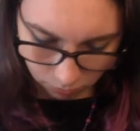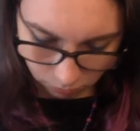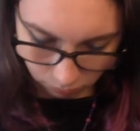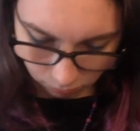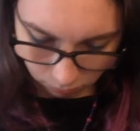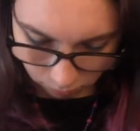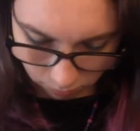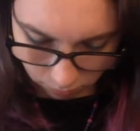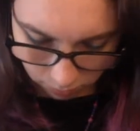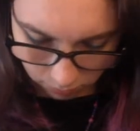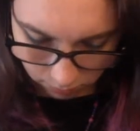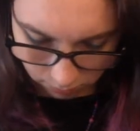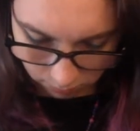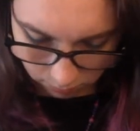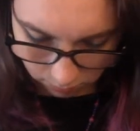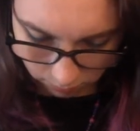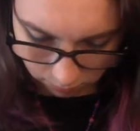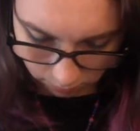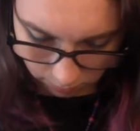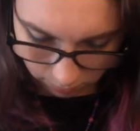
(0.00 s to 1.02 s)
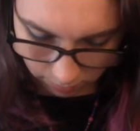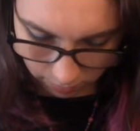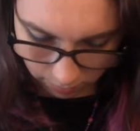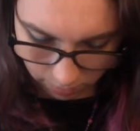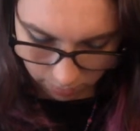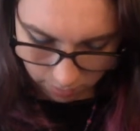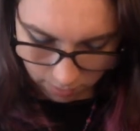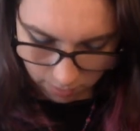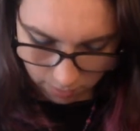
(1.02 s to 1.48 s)
cool.
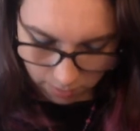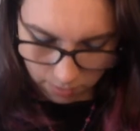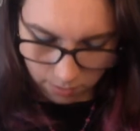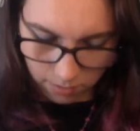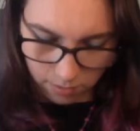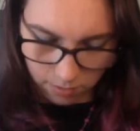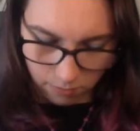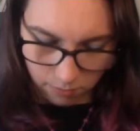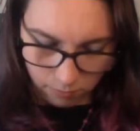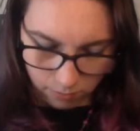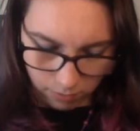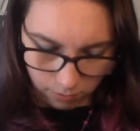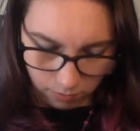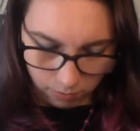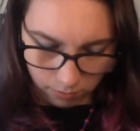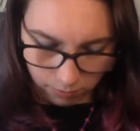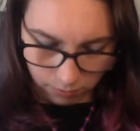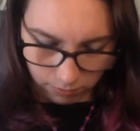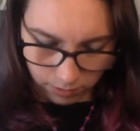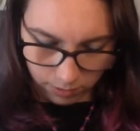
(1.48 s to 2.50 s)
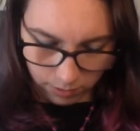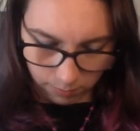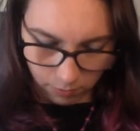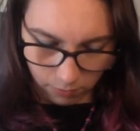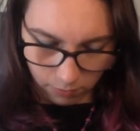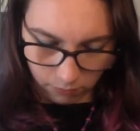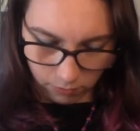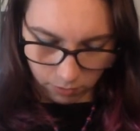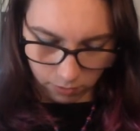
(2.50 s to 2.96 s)
Well, clearly I'm
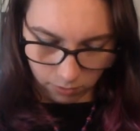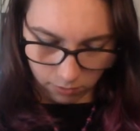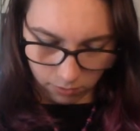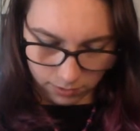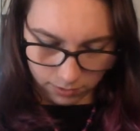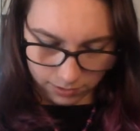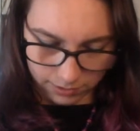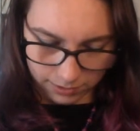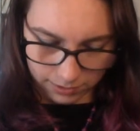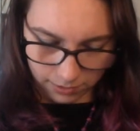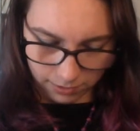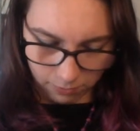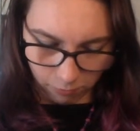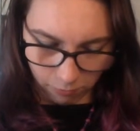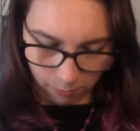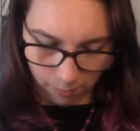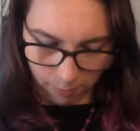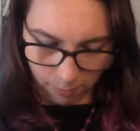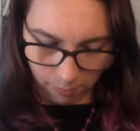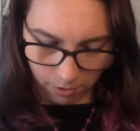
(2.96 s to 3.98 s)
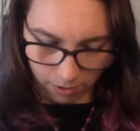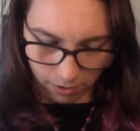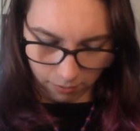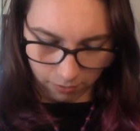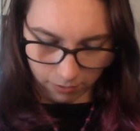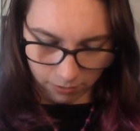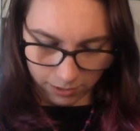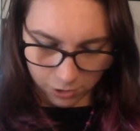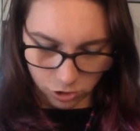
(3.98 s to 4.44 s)
not very good at this because I don't remember how to
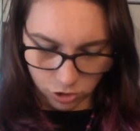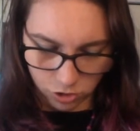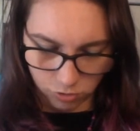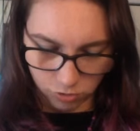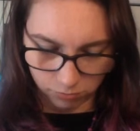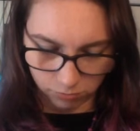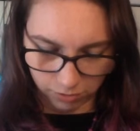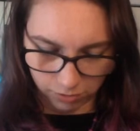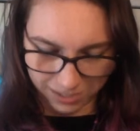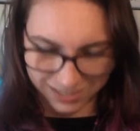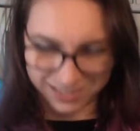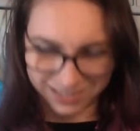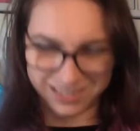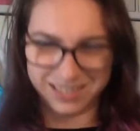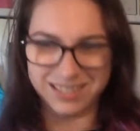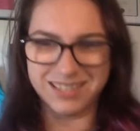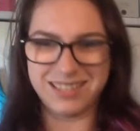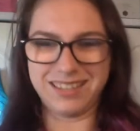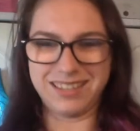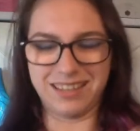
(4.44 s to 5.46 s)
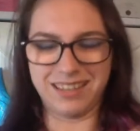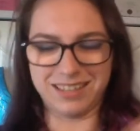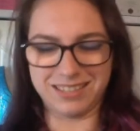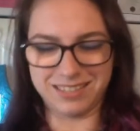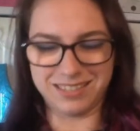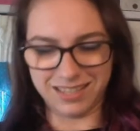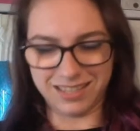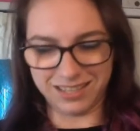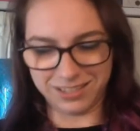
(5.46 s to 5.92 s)
lace things
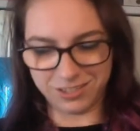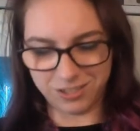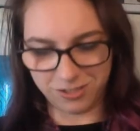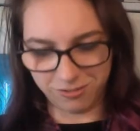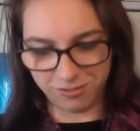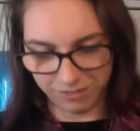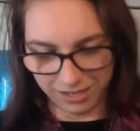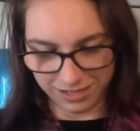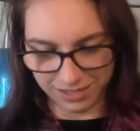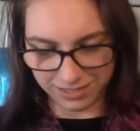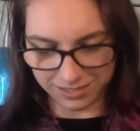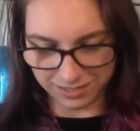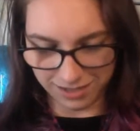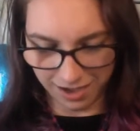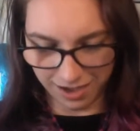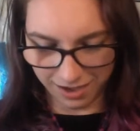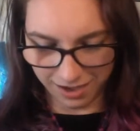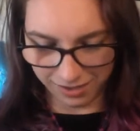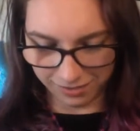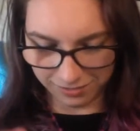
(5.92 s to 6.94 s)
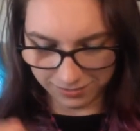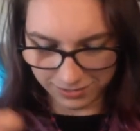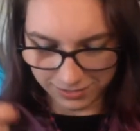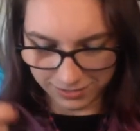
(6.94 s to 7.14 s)
shoelace style.